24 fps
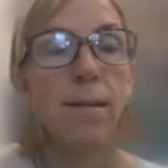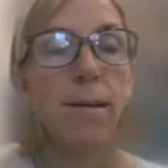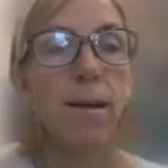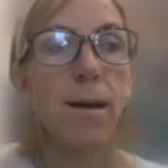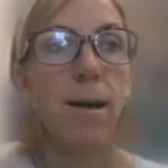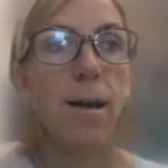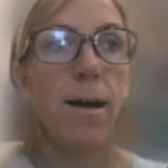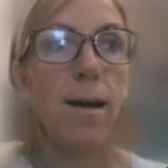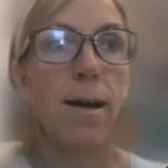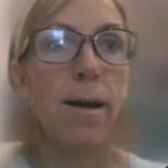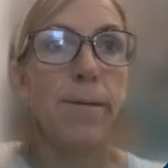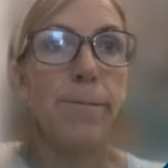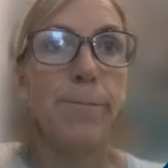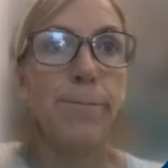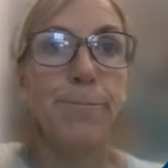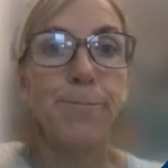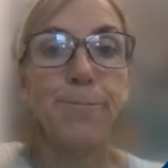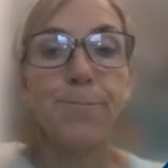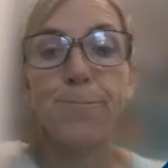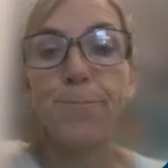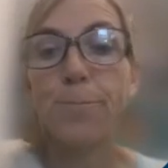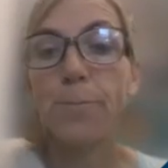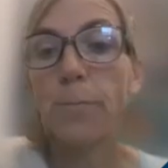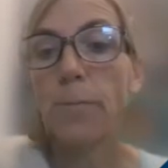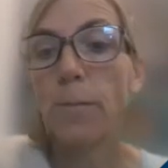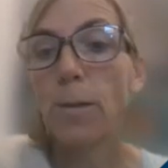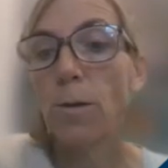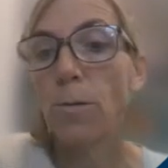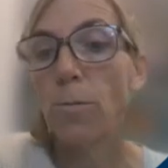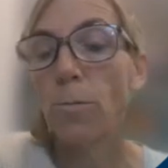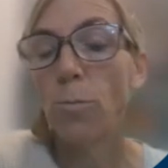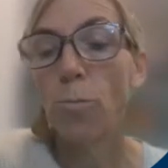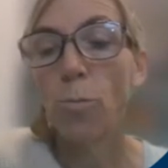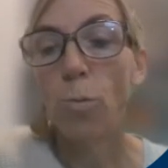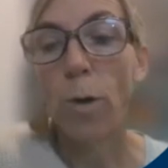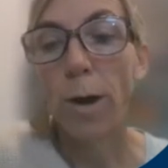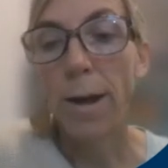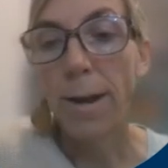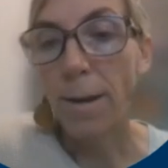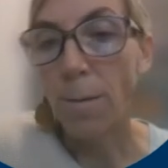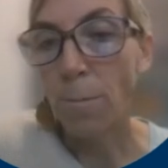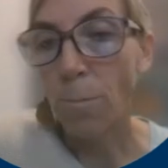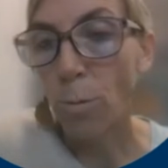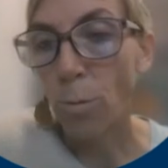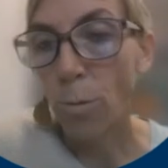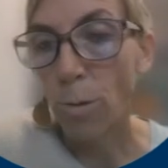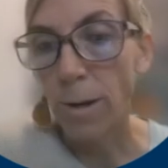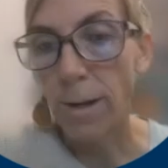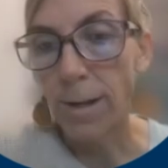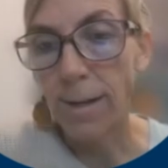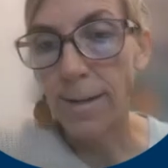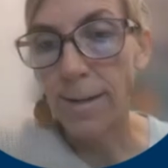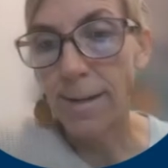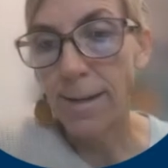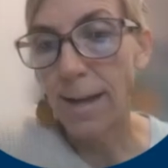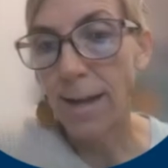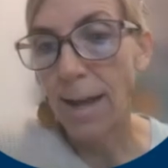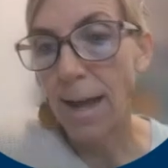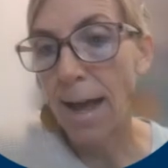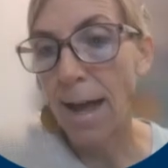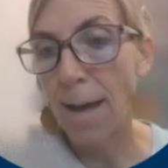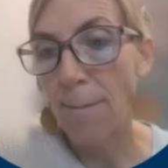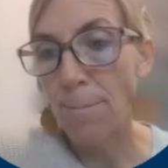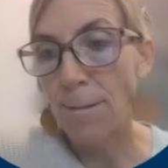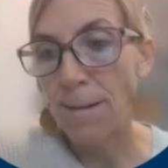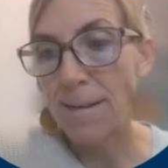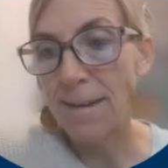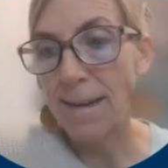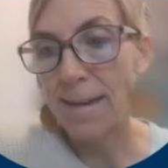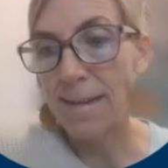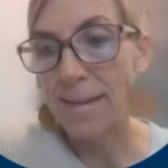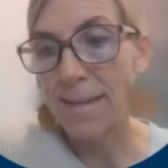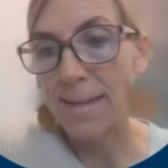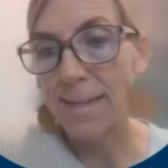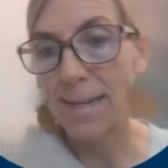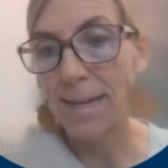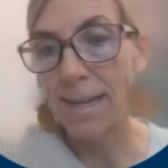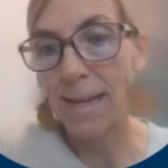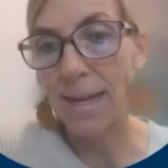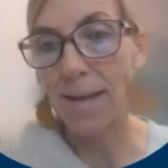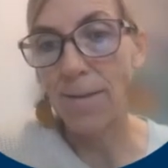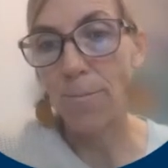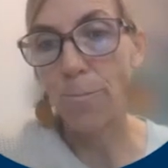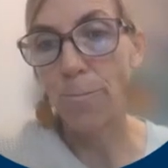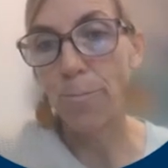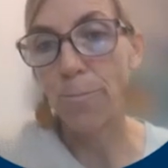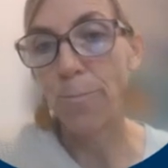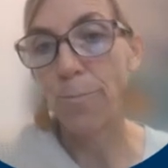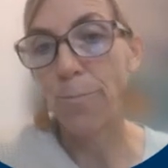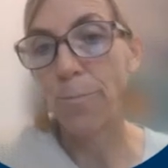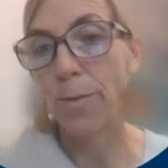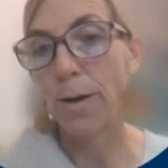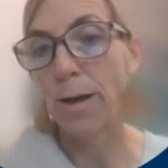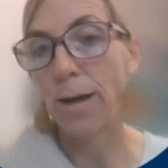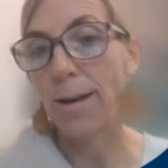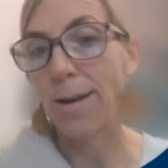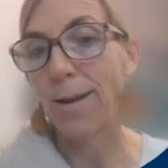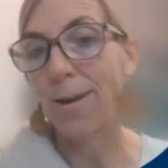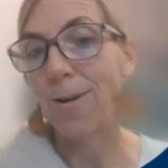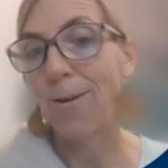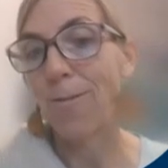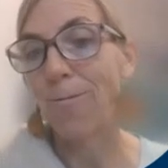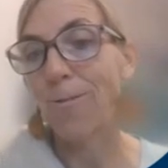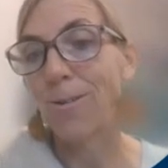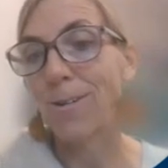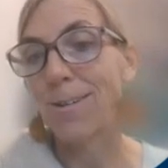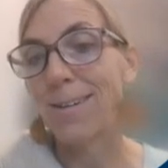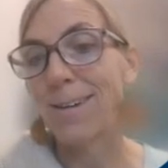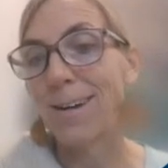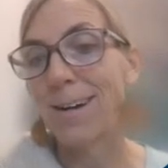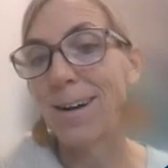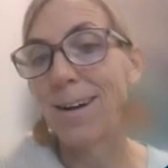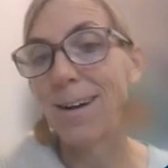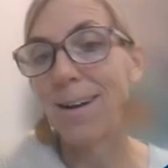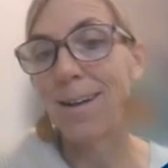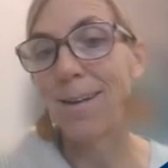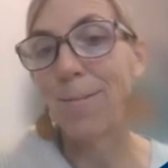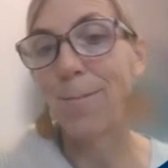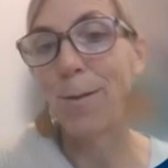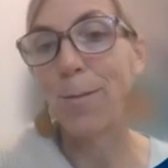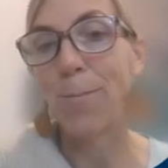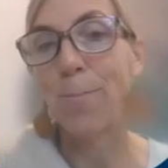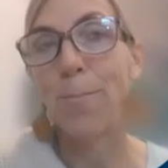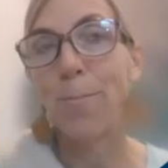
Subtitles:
one important habitat type, but over time it